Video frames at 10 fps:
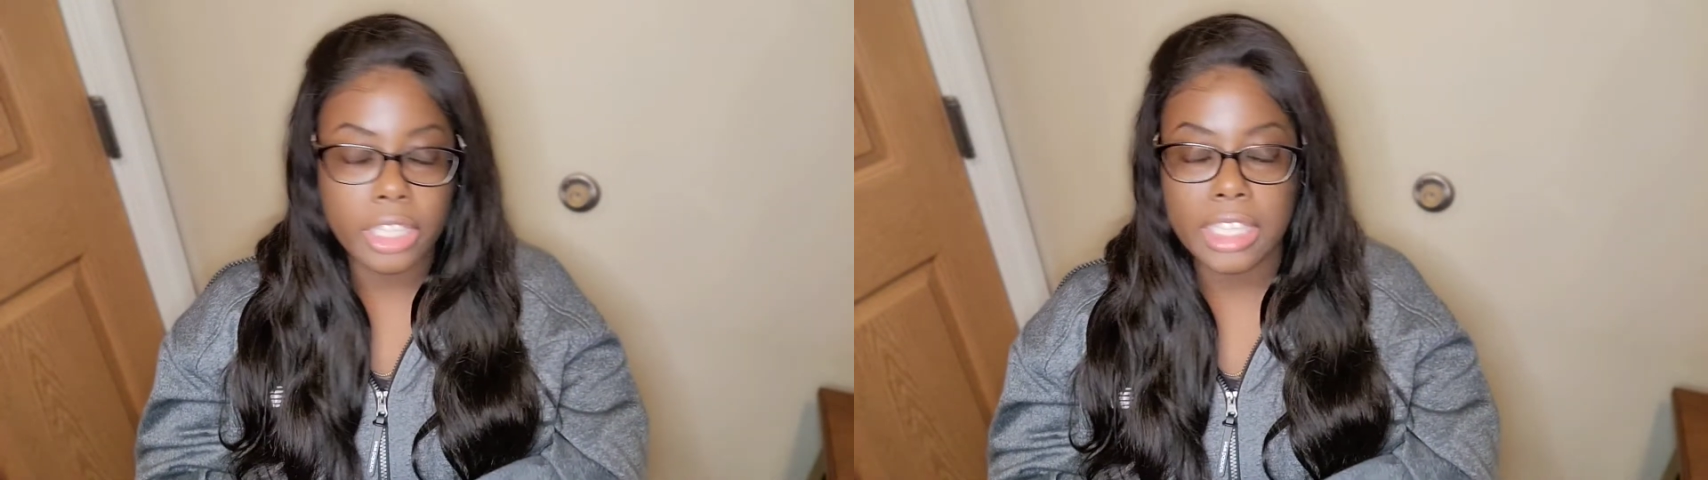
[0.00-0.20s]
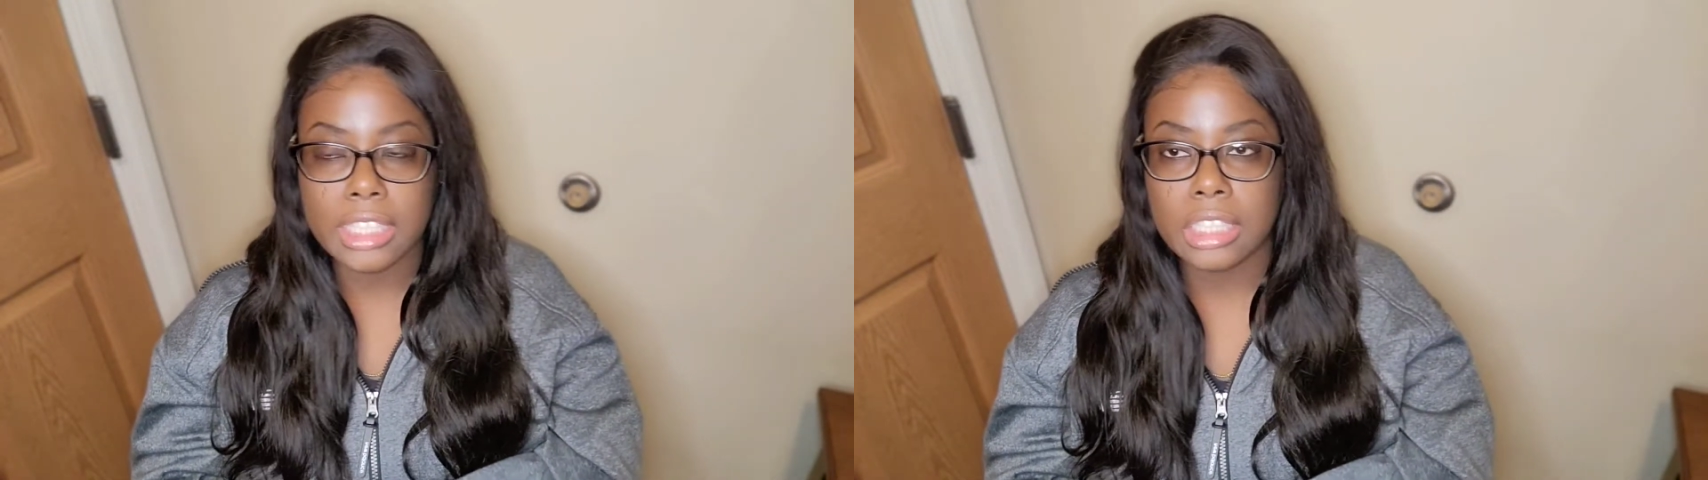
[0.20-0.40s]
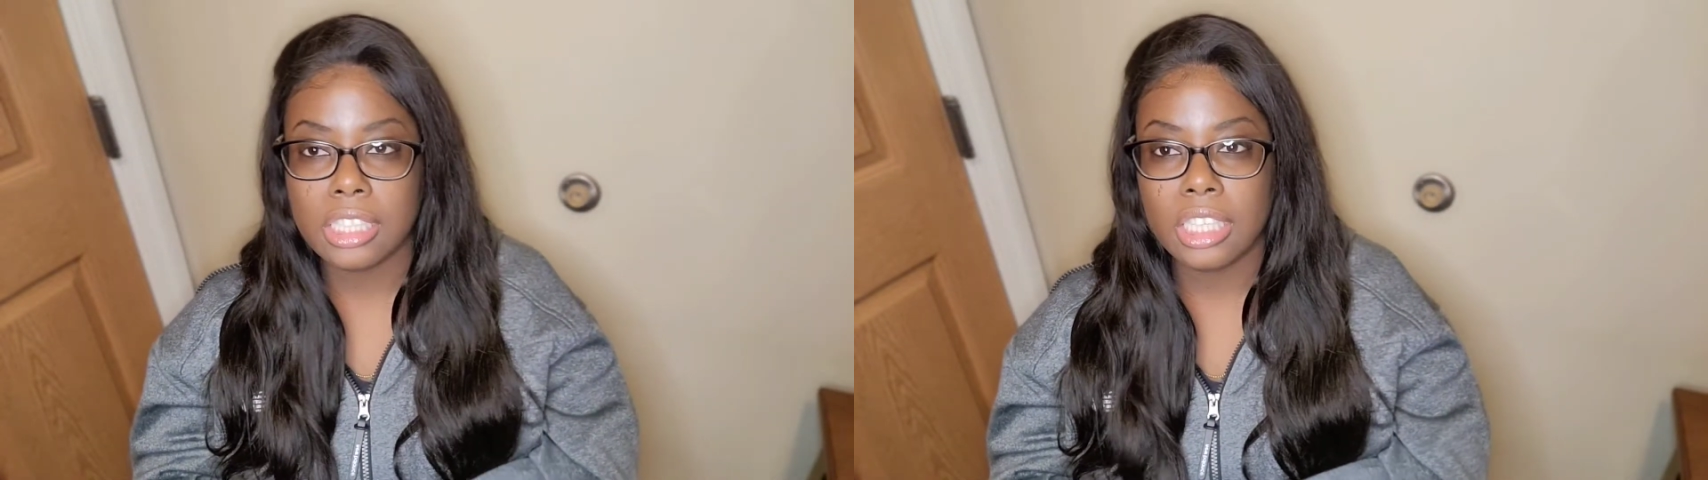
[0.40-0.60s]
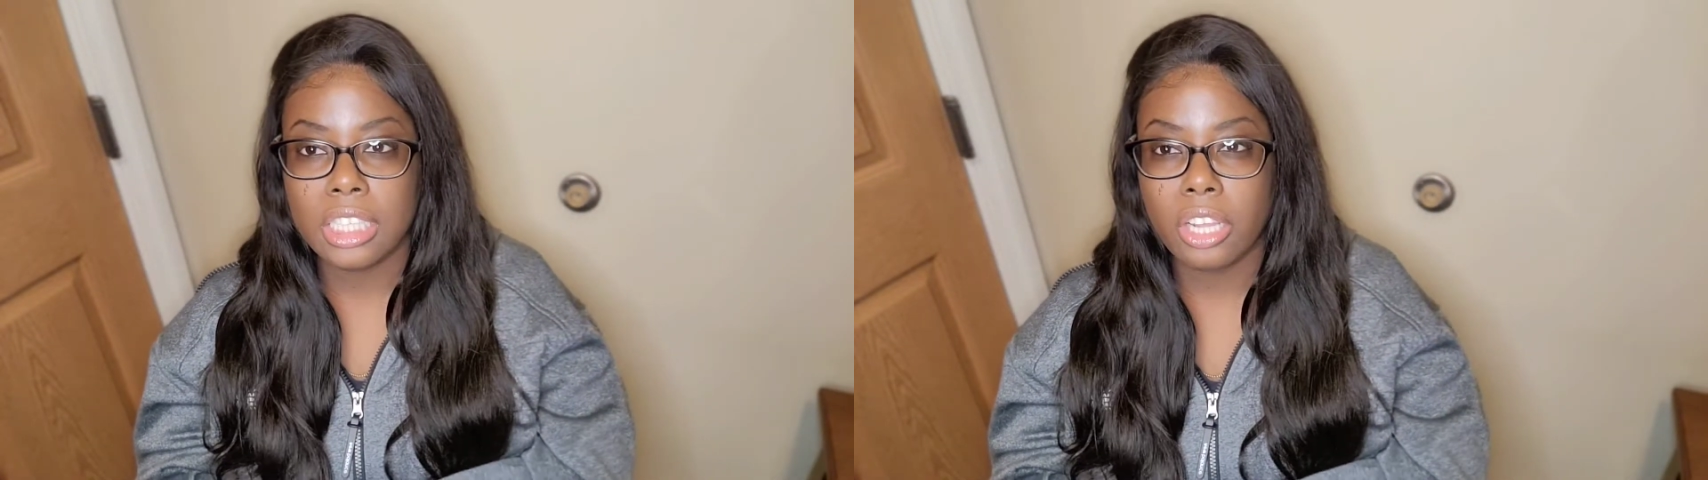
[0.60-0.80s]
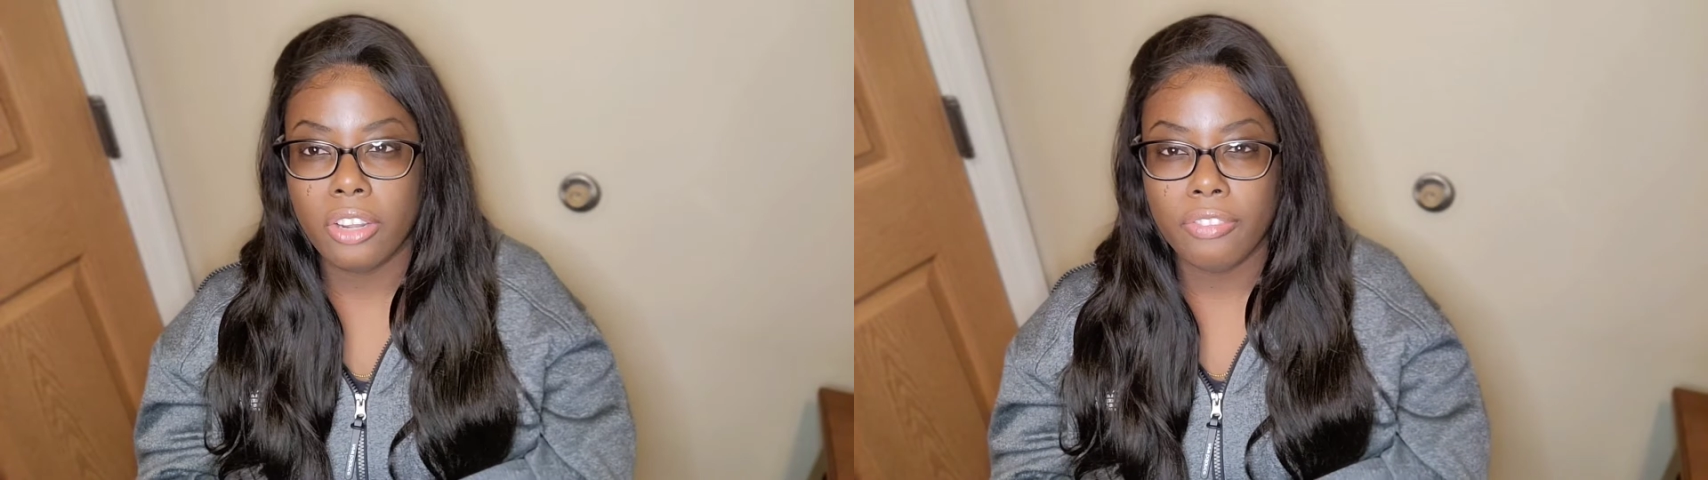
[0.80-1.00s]
is the
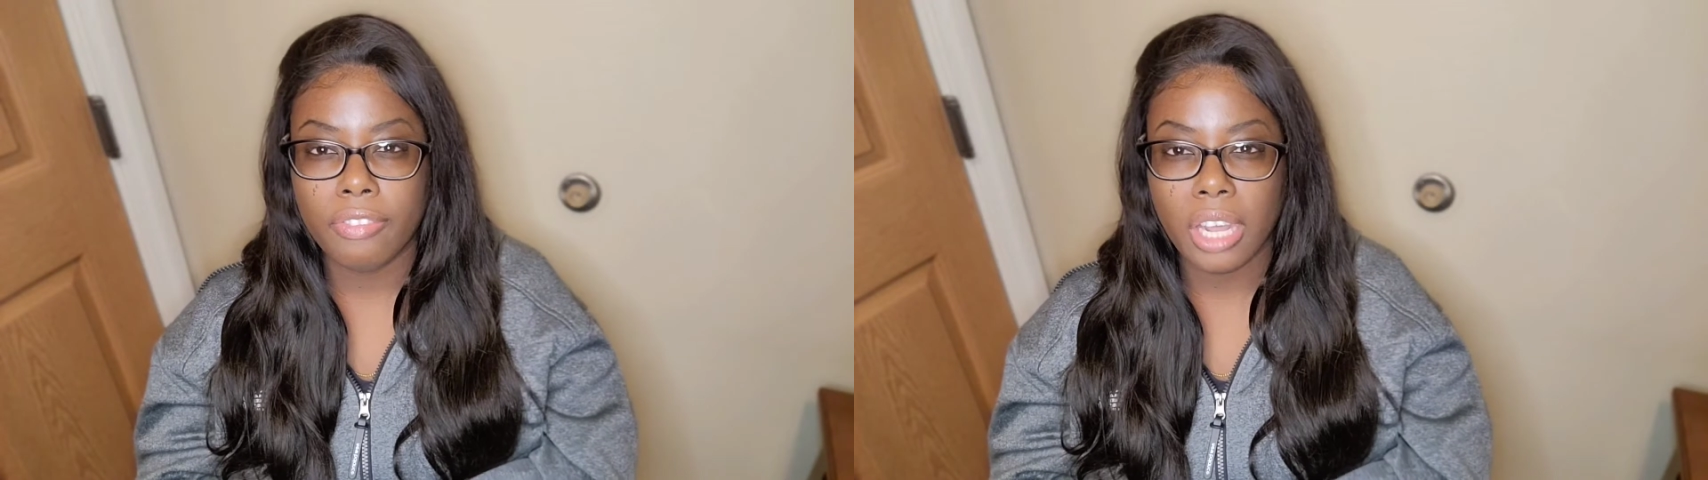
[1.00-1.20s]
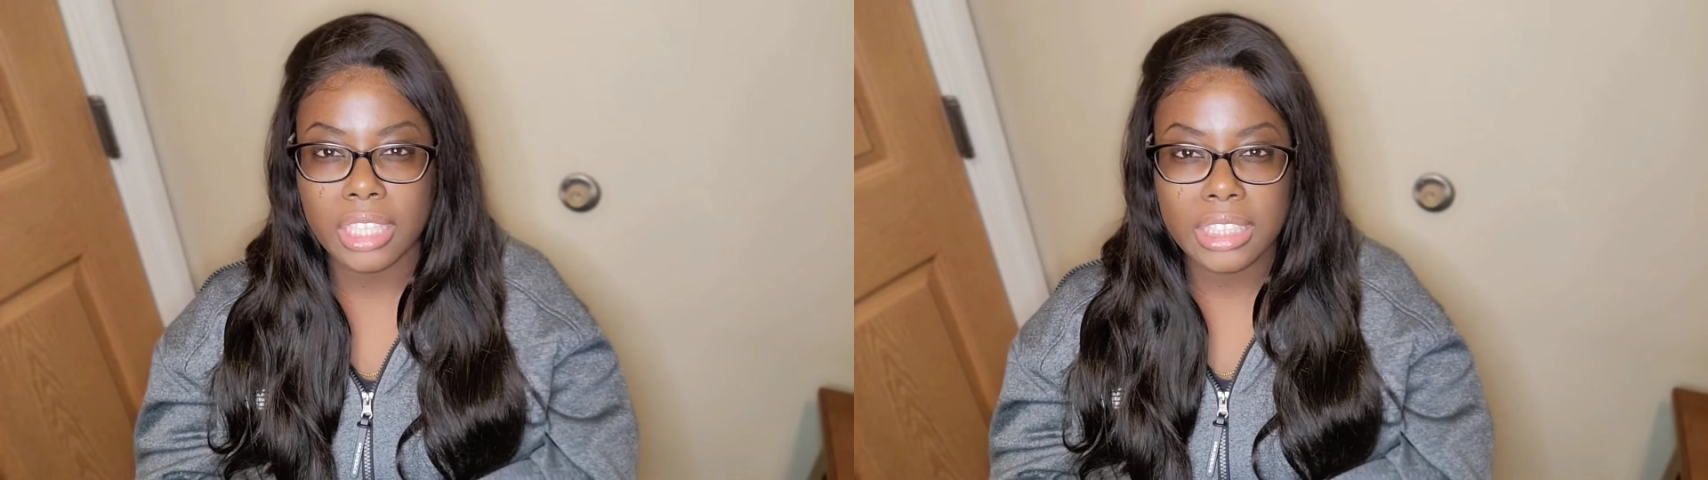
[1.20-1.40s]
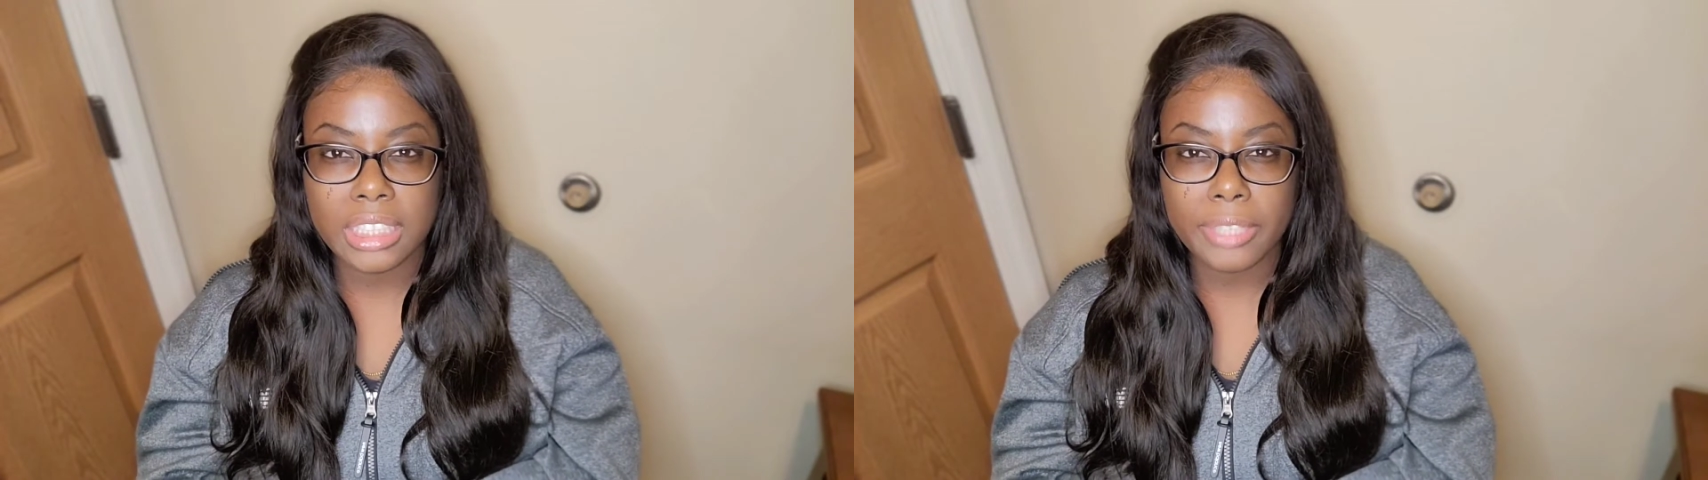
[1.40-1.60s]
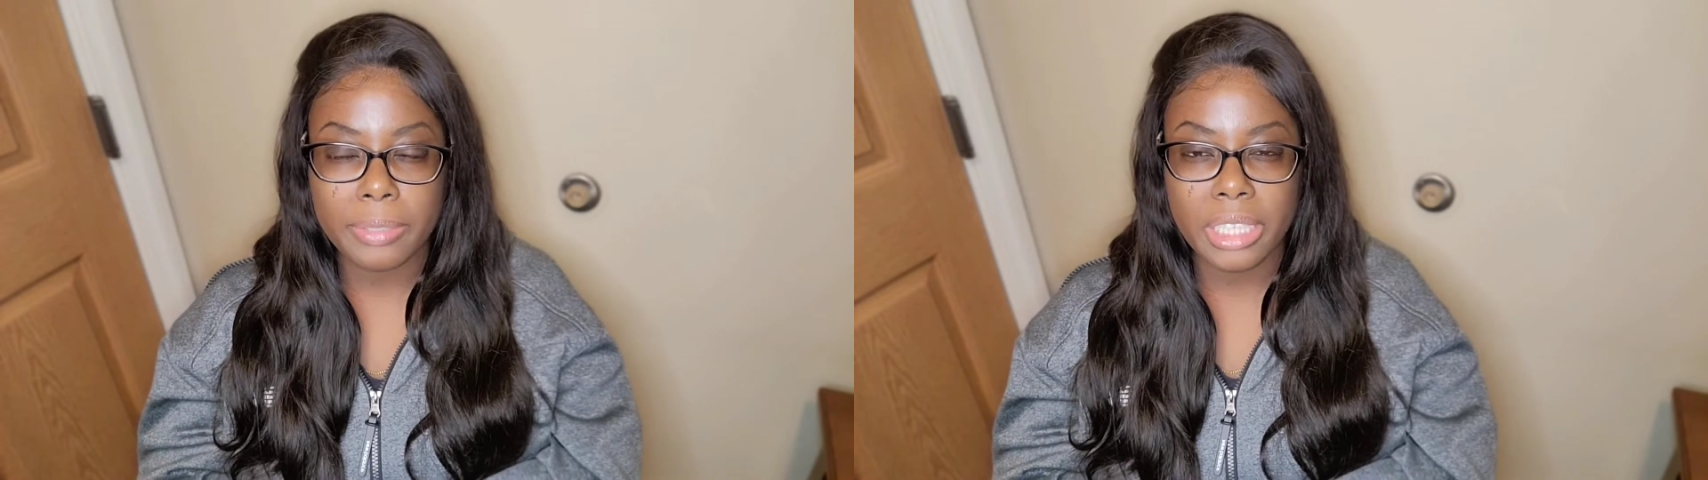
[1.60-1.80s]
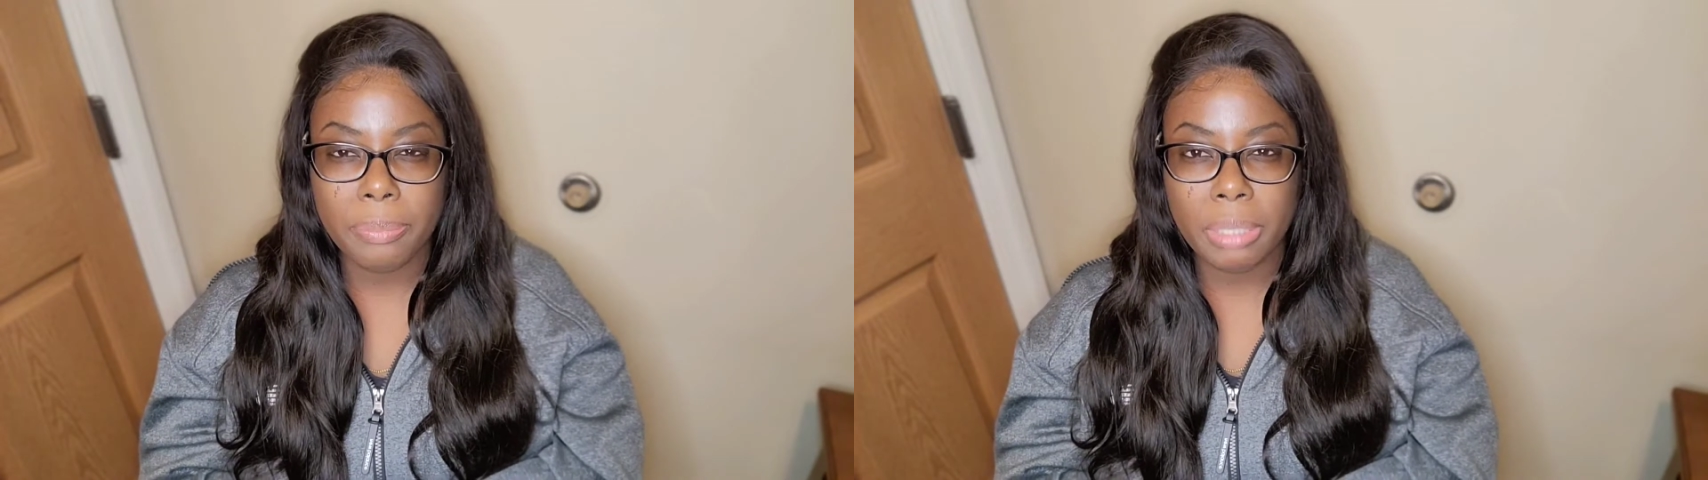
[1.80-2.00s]
non-voluntary,